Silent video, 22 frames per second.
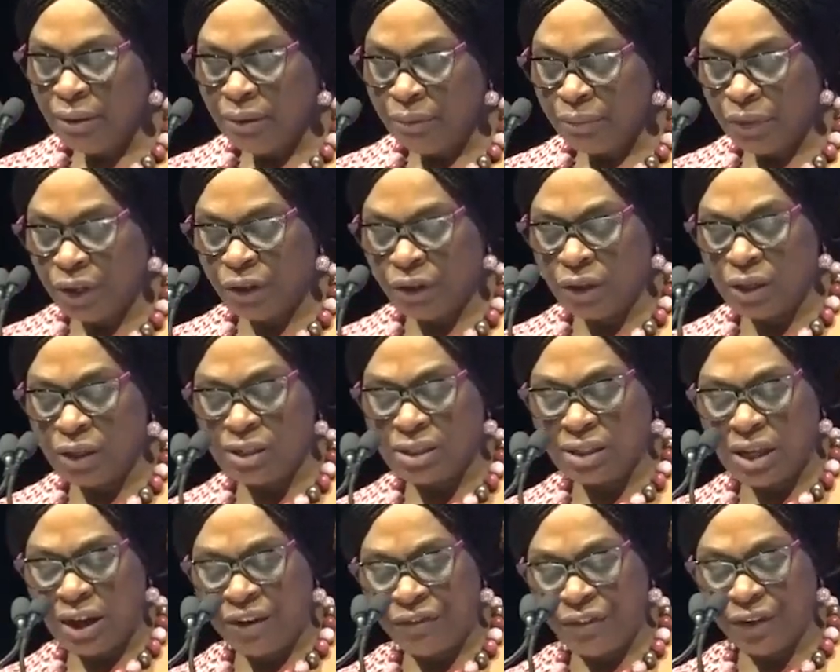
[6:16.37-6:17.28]
Because
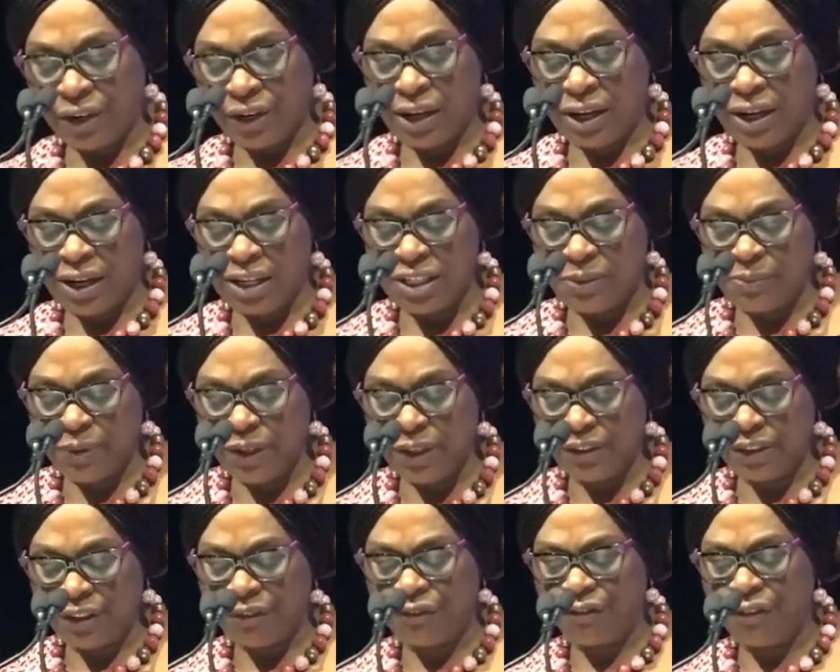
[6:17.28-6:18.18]
Africa has
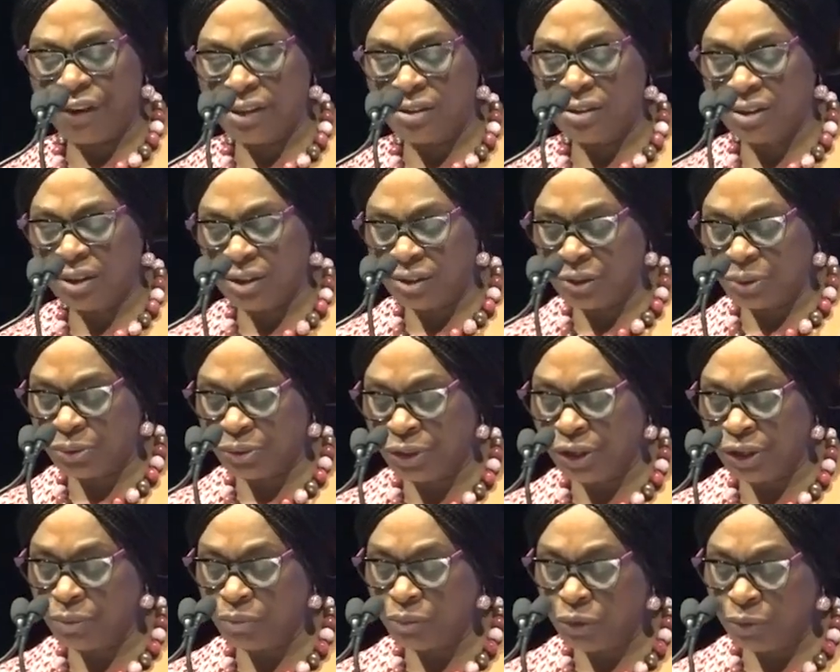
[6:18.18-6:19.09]
been the fastest
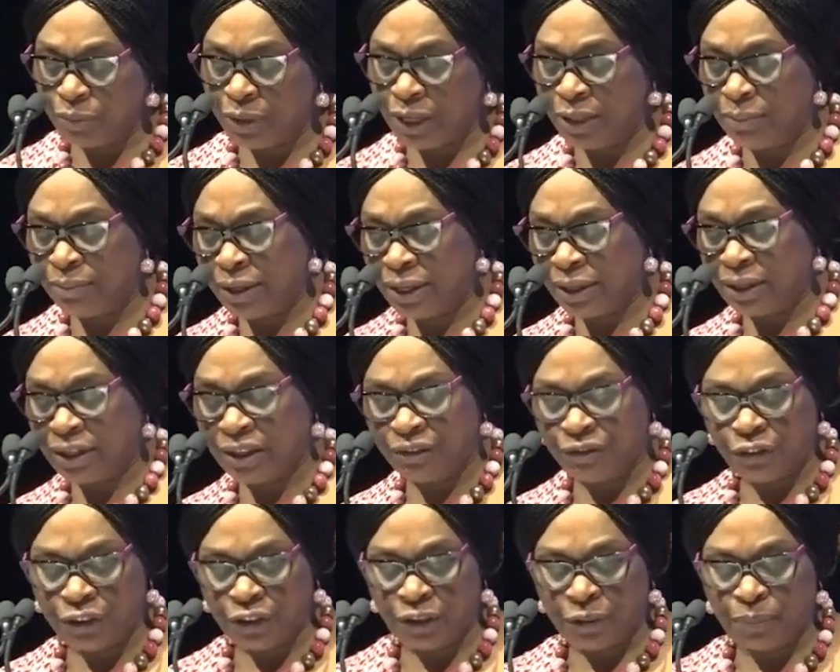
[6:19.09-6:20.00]
growing mobile market
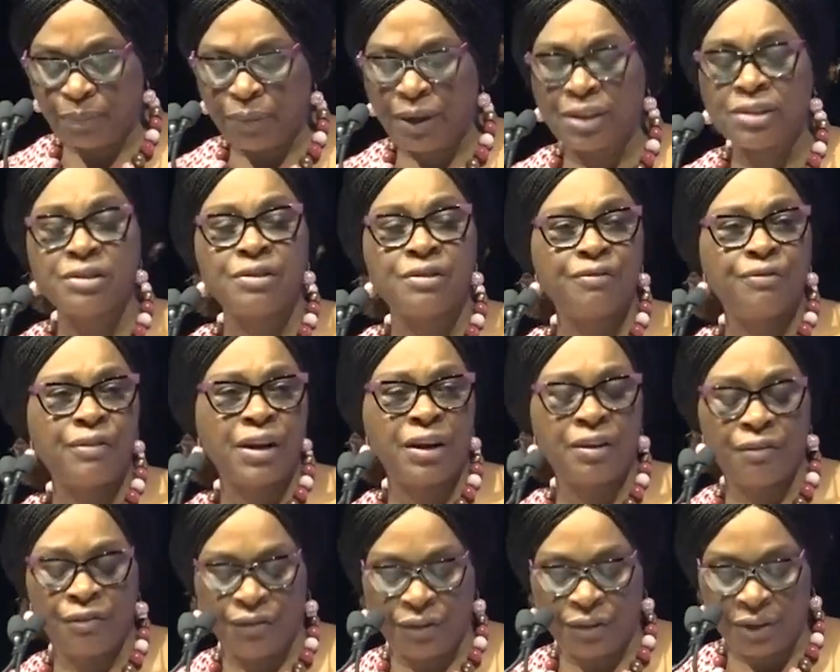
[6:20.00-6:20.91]
for the past
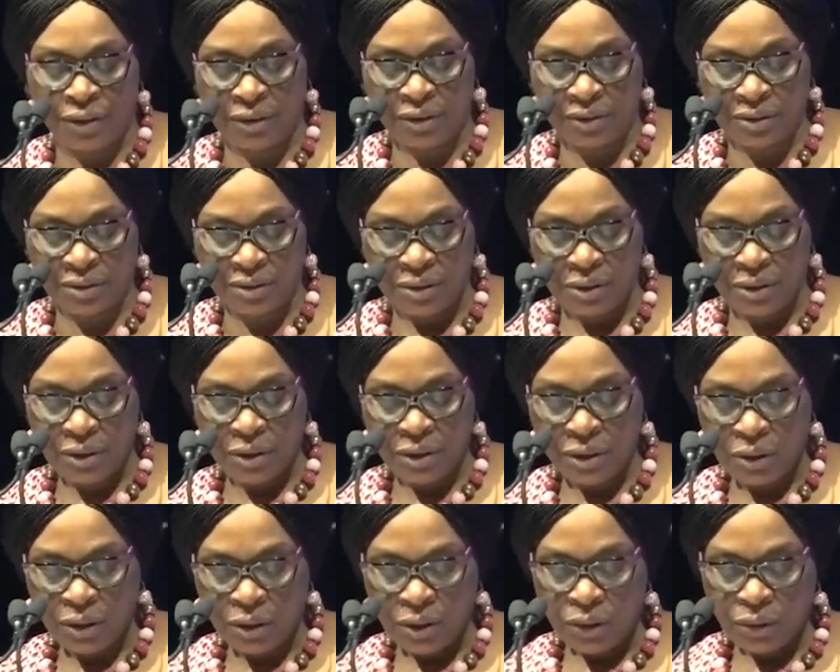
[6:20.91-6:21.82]
5 years,
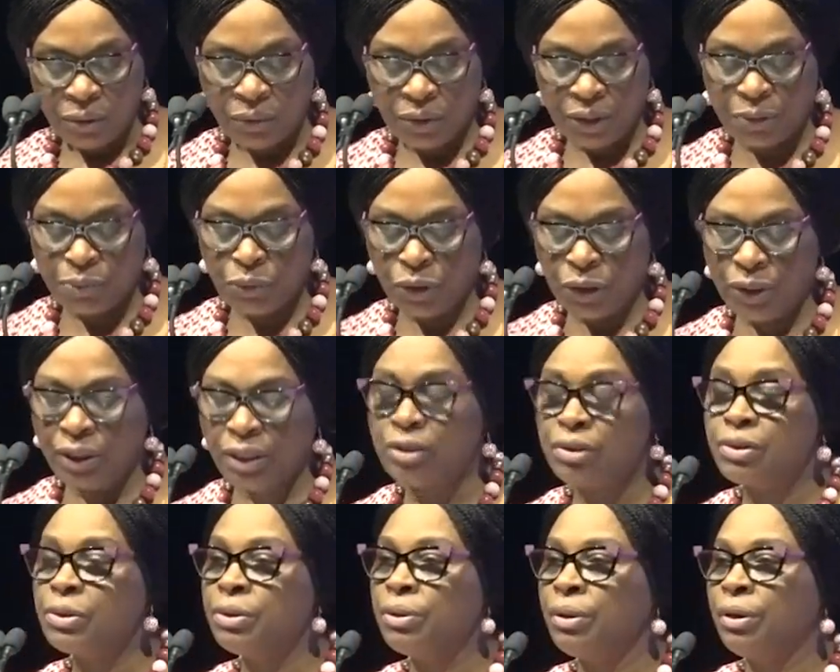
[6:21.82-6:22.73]
with more
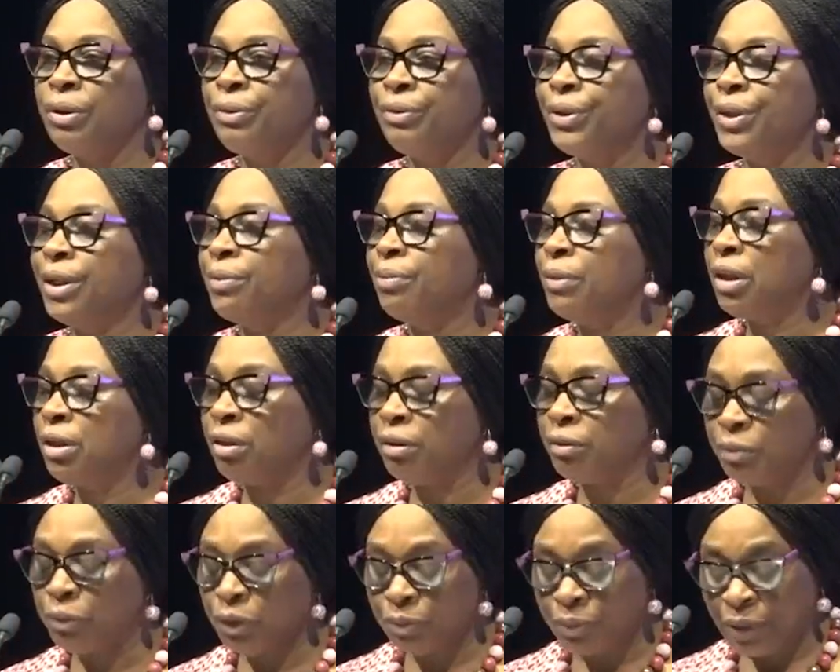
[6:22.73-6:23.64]
than 200
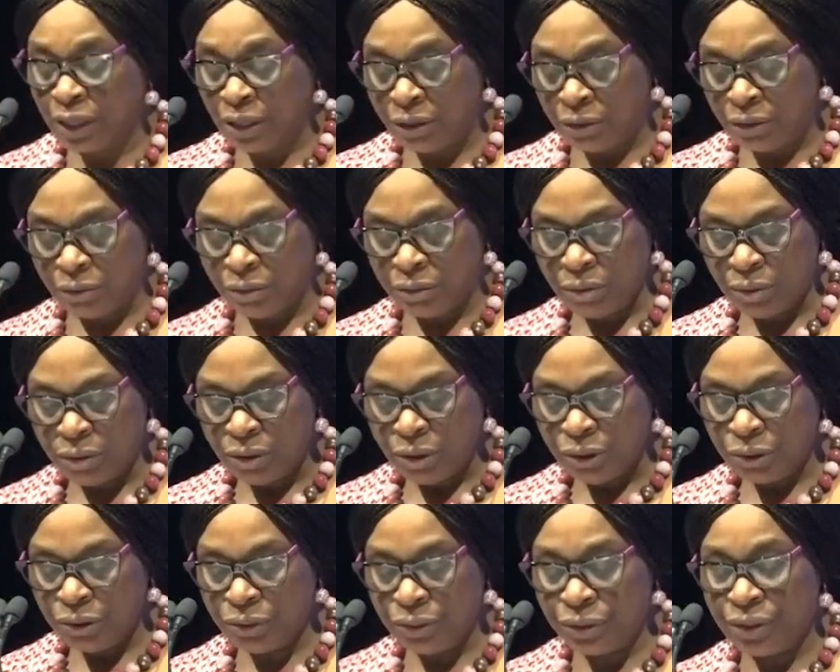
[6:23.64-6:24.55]
million mobile
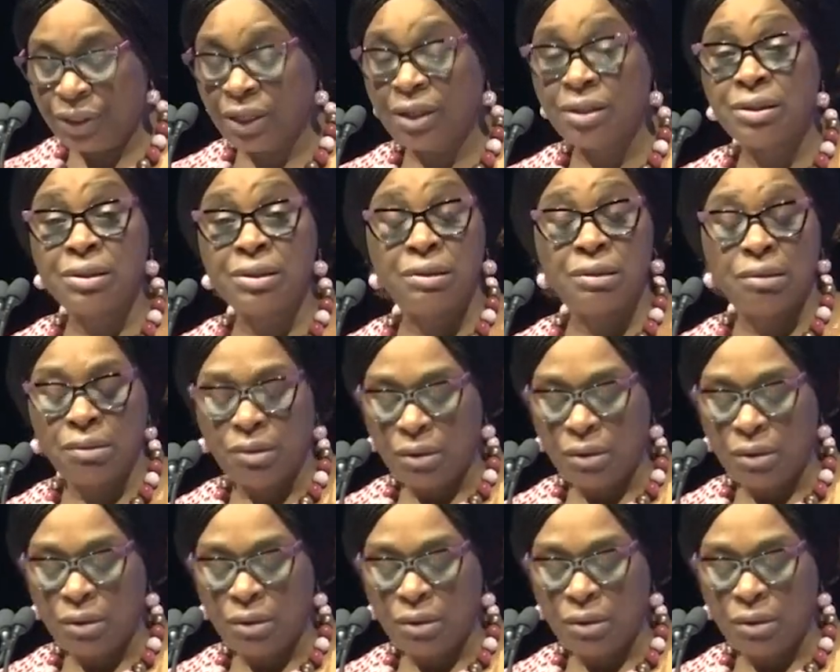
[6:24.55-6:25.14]
users,